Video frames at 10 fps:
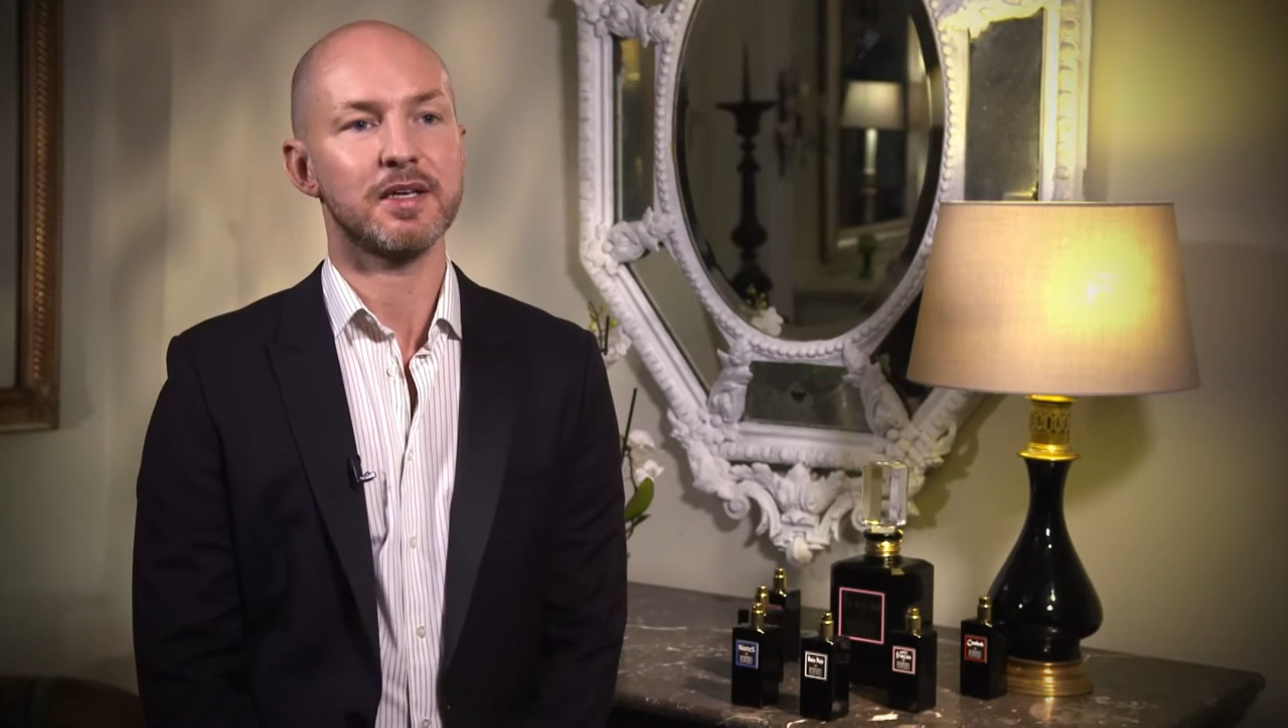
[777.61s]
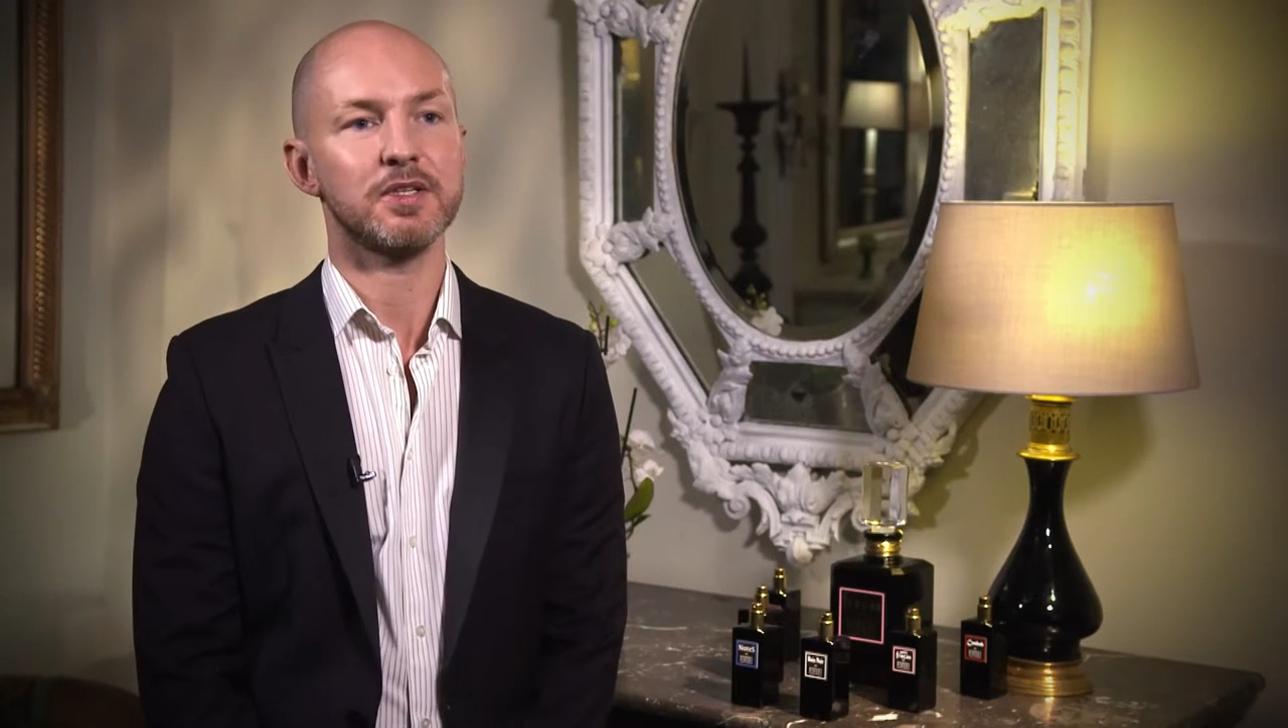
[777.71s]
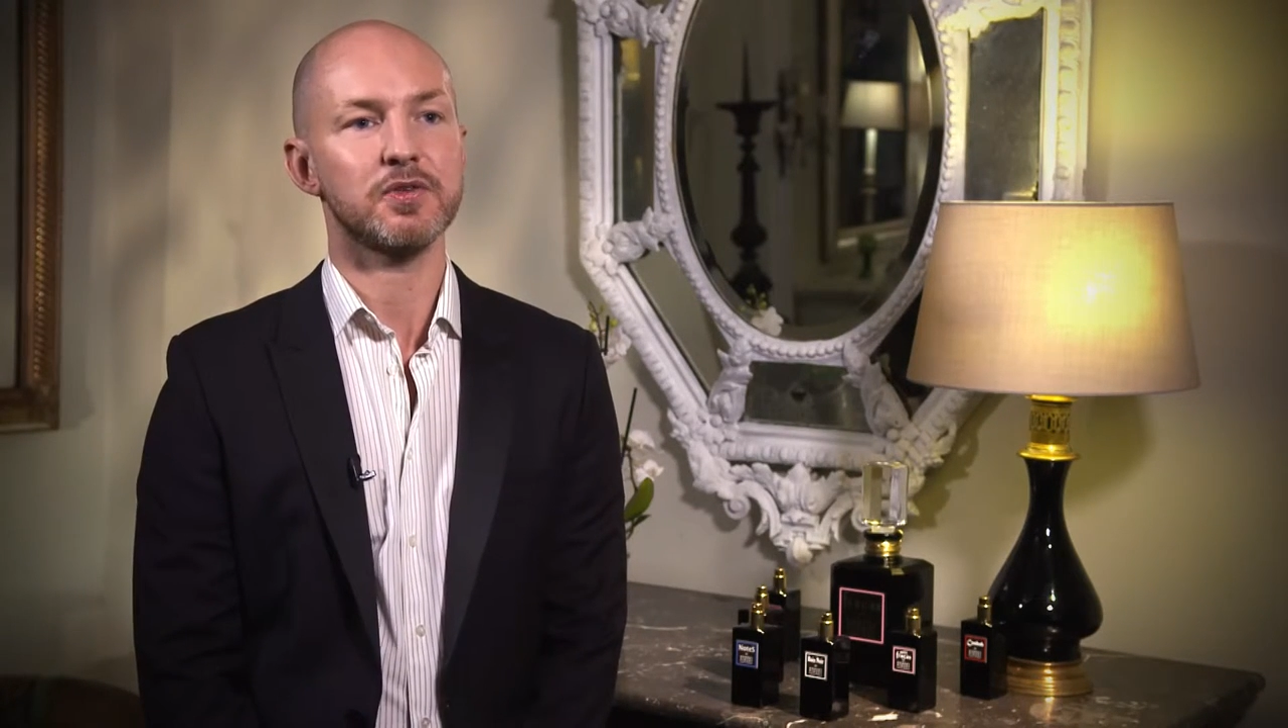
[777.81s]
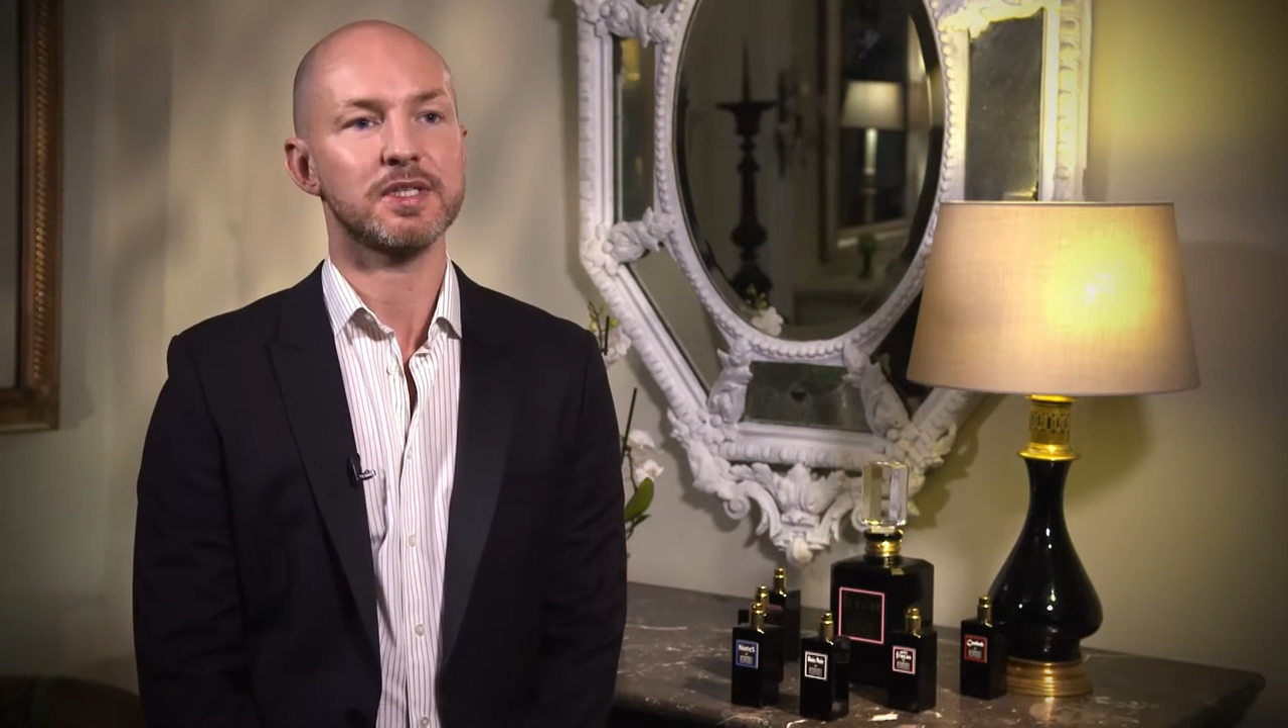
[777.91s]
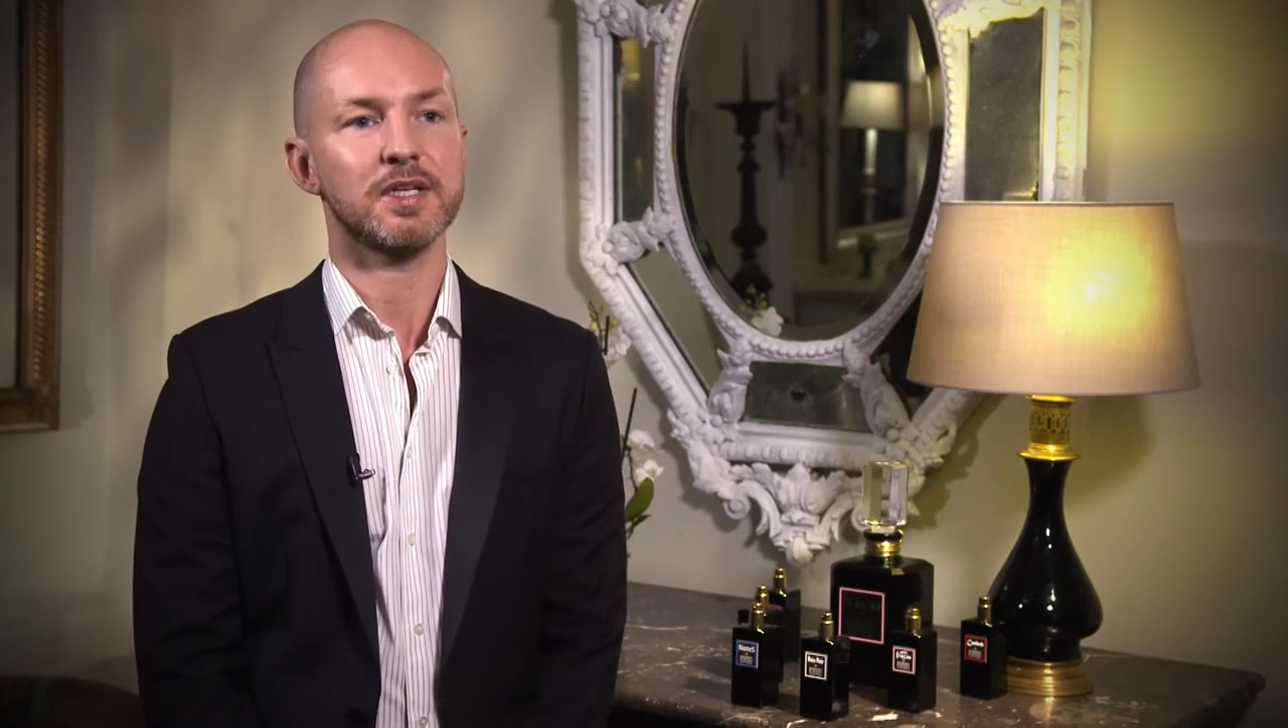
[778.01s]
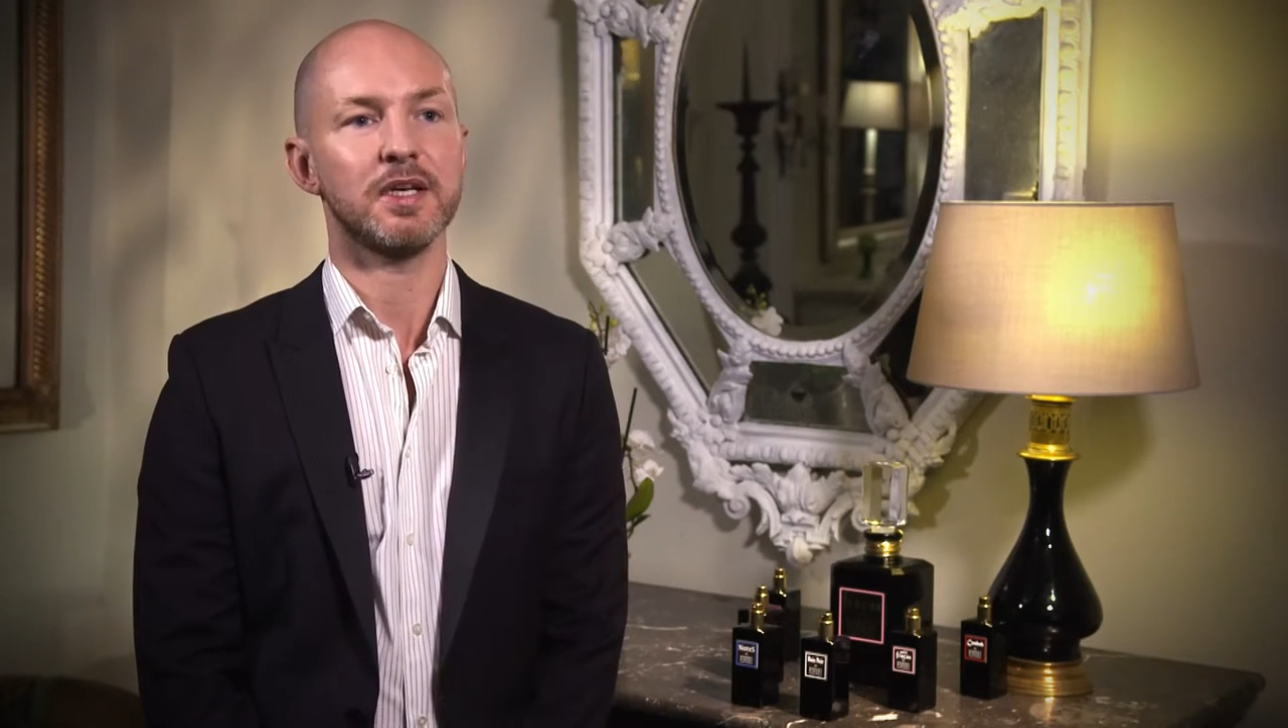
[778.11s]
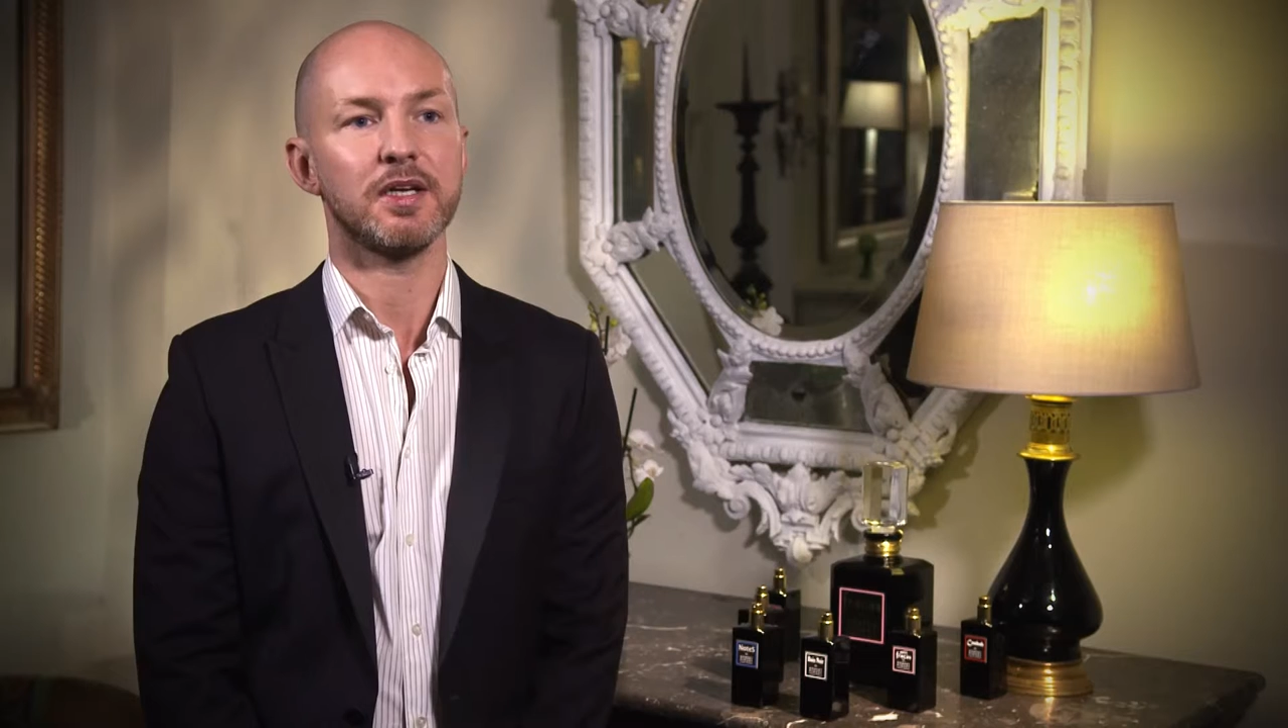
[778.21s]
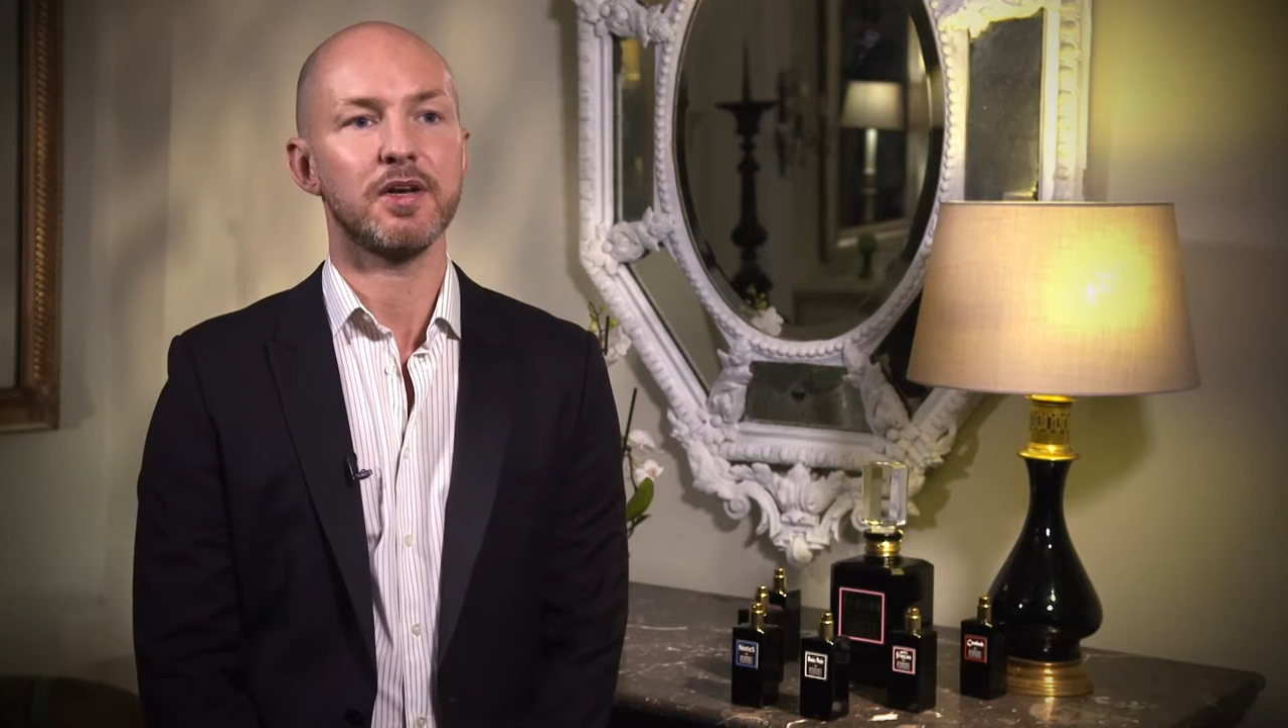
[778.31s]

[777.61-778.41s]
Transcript: interestingly